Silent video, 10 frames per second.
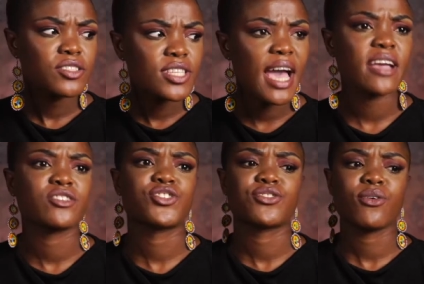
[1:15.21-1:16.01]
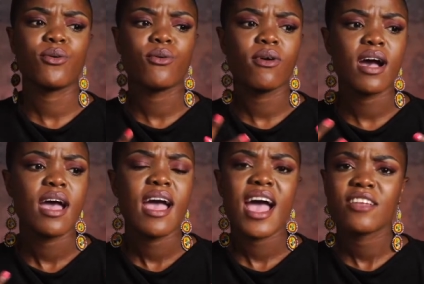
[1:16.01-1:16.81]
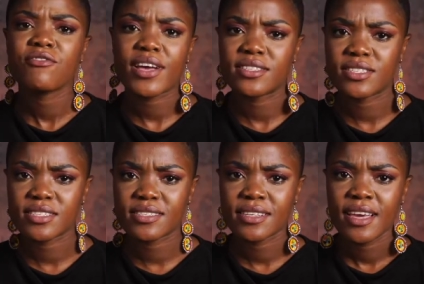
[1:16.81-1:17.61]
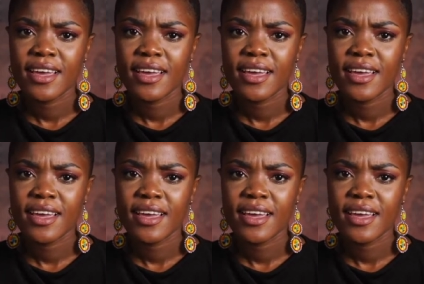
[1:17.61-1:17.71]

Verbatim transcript: touch or advances